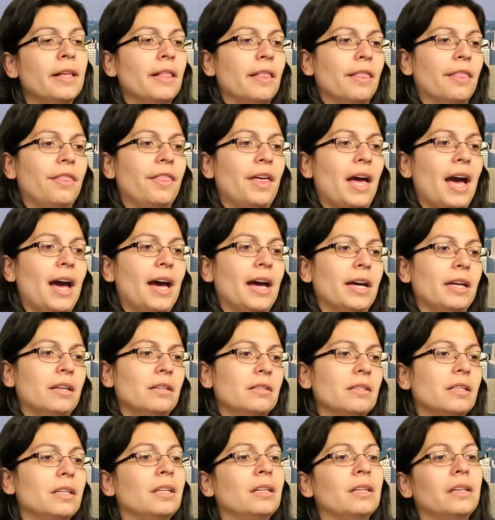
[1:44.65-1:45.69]

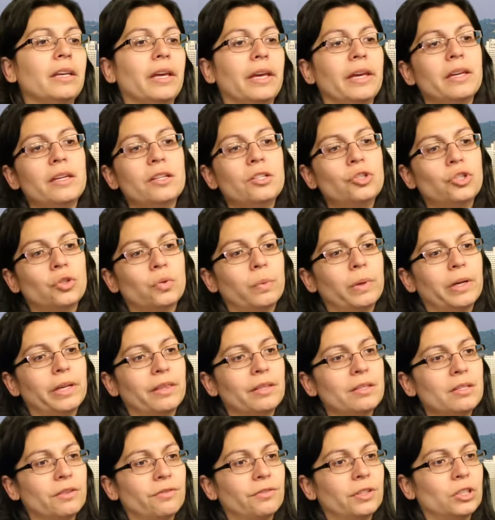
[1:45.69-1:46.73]
that engage
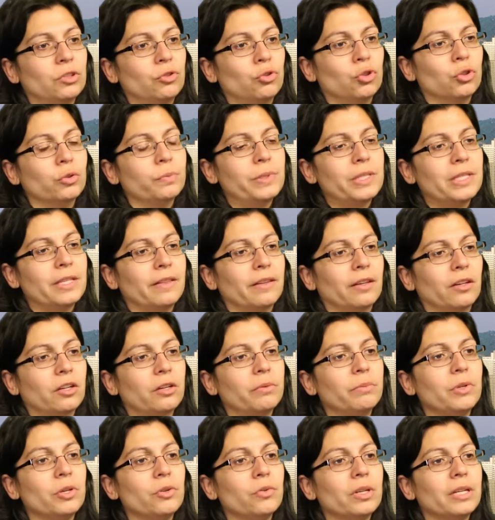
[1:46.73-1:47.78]
with different groups in the
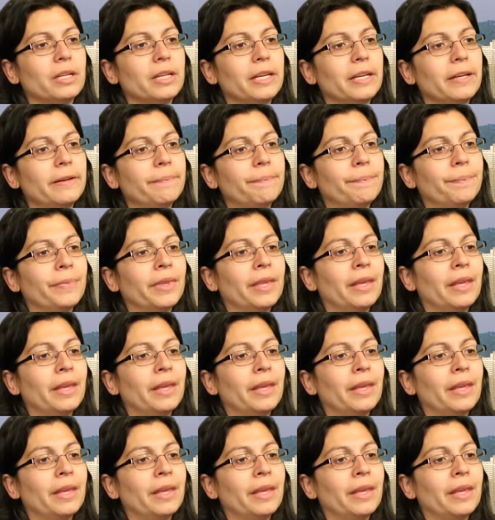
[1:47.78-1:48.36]
community.